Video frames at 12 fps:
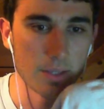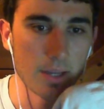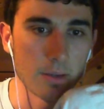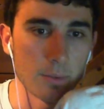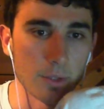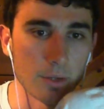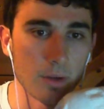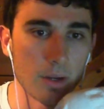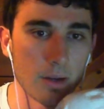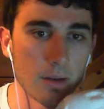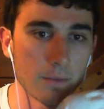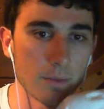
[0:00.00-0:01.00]
Yeah, here we go.
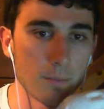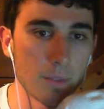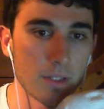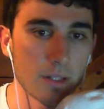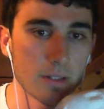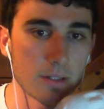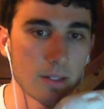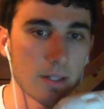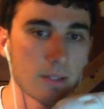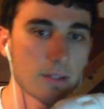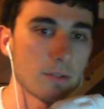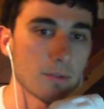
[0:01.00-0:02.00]
From midnight
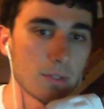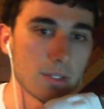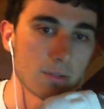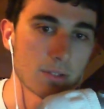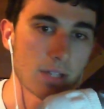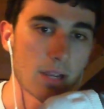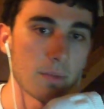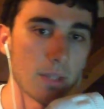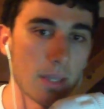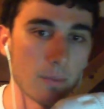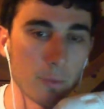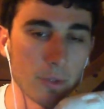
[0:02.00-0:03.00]
tonight Central Eastern Time, the
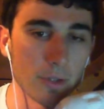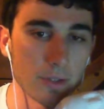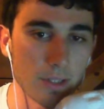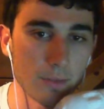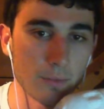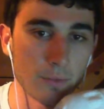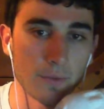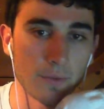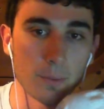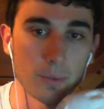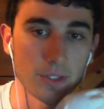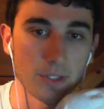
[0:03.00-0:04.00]
game will be on sale for
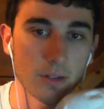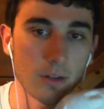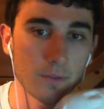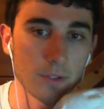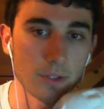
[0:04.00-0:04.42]
15% off.